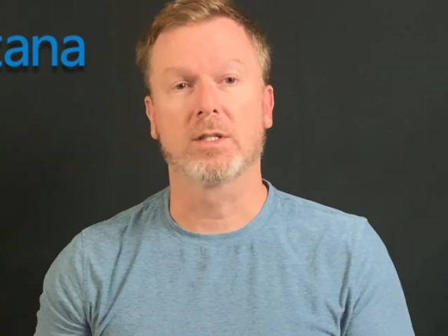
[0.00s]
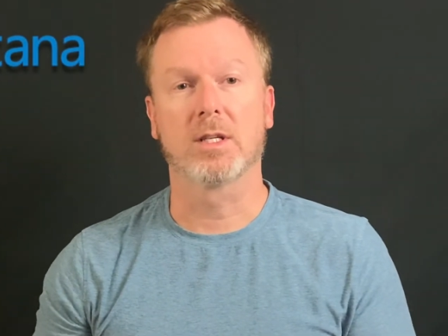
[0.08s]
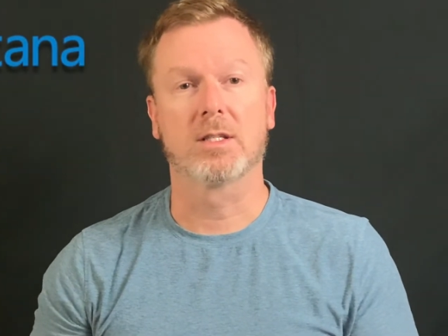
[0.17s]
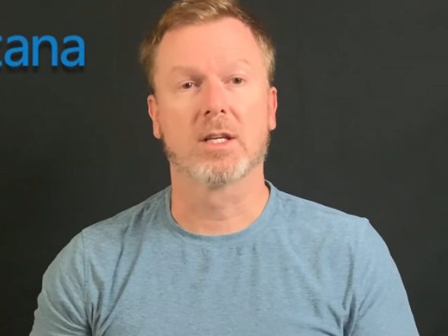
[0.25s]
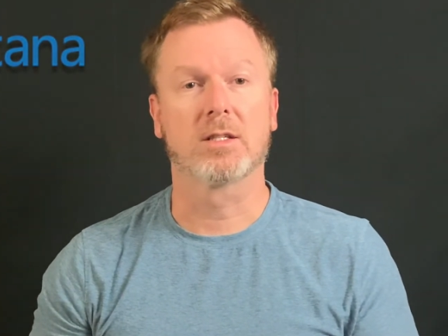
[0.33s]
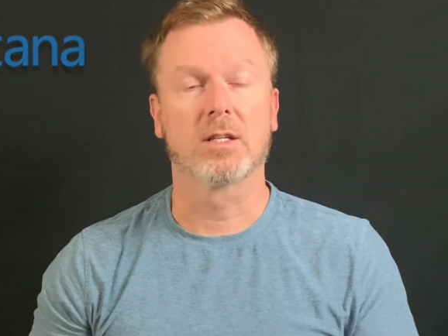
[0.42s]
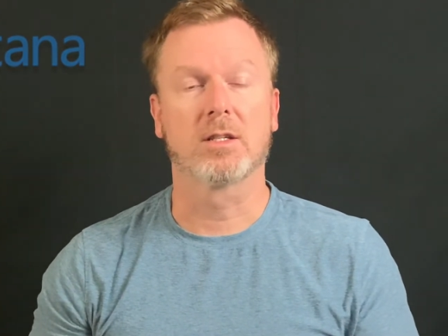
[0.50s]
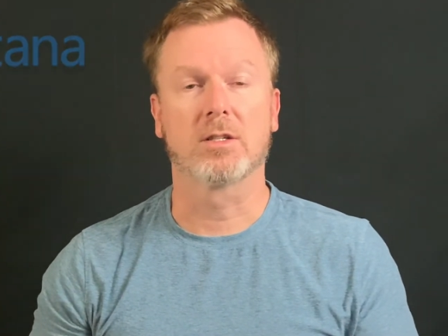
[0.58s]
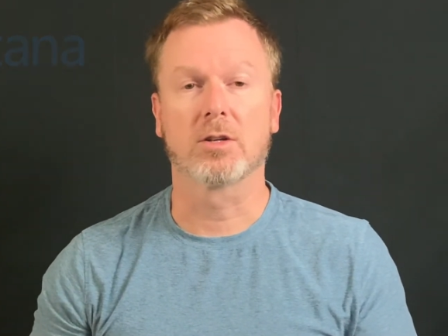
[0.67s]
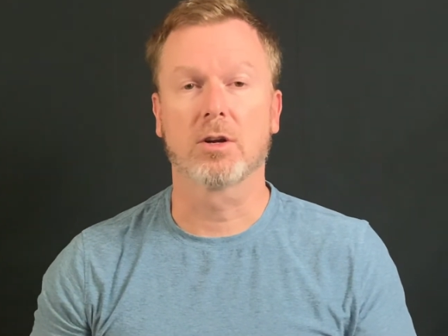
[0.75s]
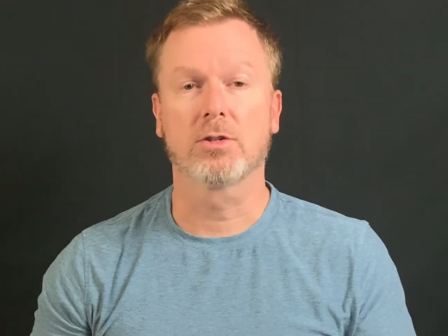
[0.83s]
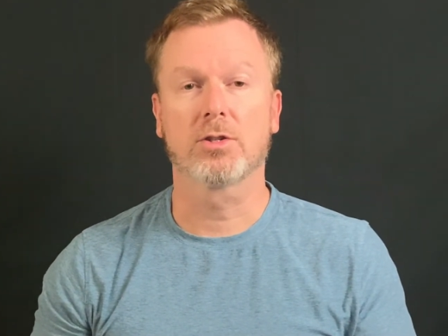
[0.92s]
assistant to
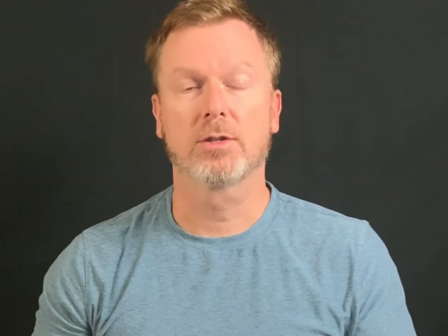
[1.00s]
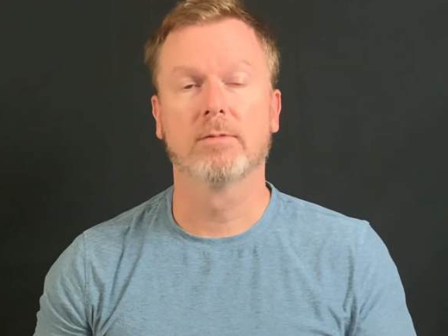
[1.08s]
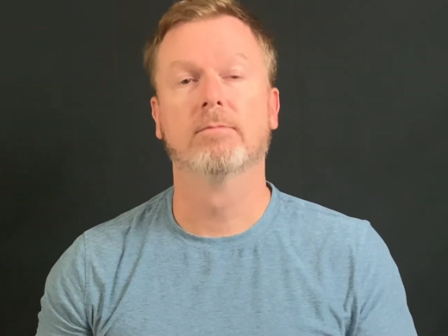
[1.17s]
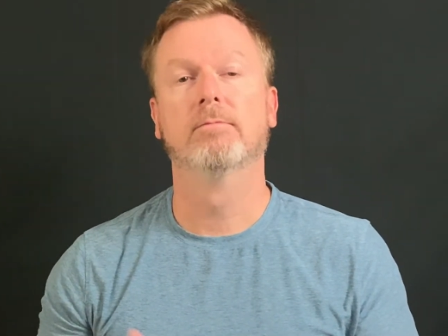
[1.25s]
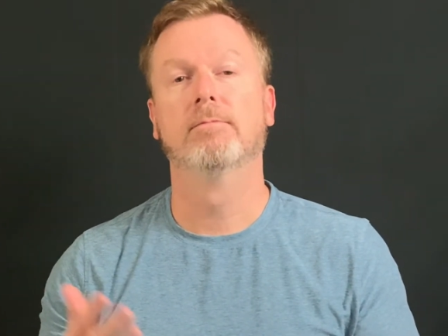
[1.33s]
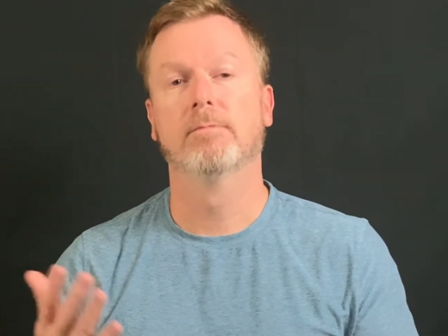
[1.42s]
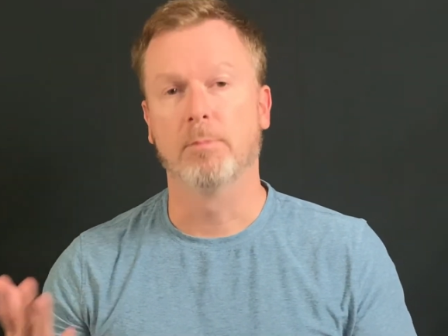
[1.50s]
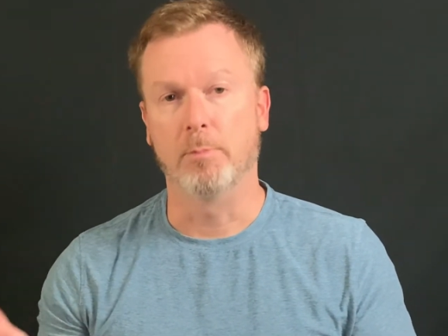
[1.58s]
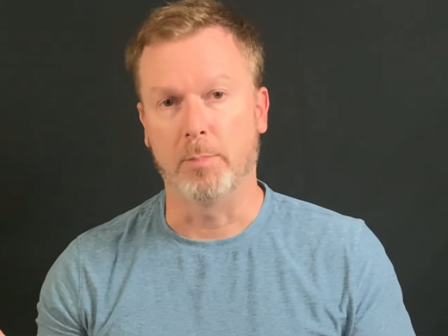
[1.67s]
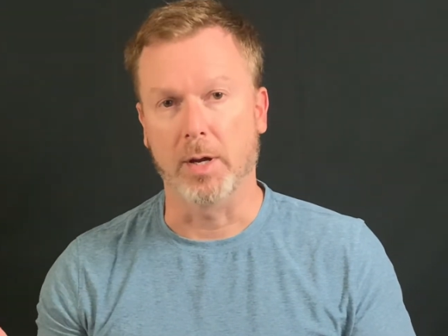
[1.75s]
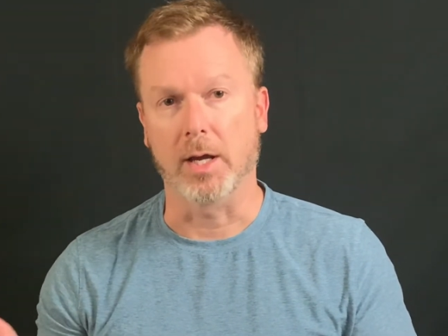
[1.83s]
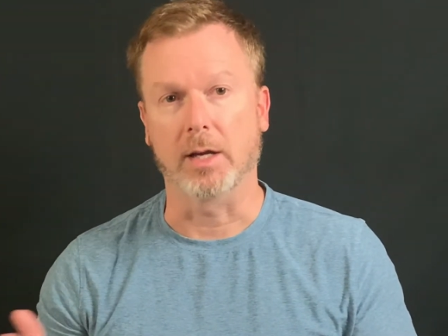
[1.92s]
search,
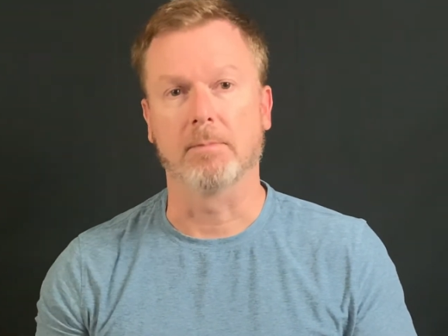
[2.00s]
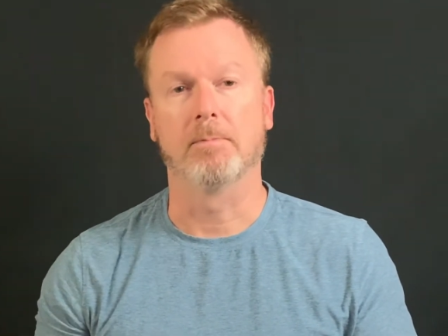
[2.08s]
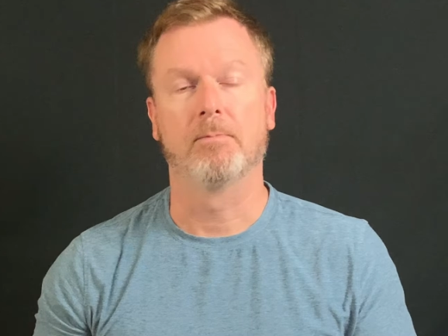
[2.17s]
Bing.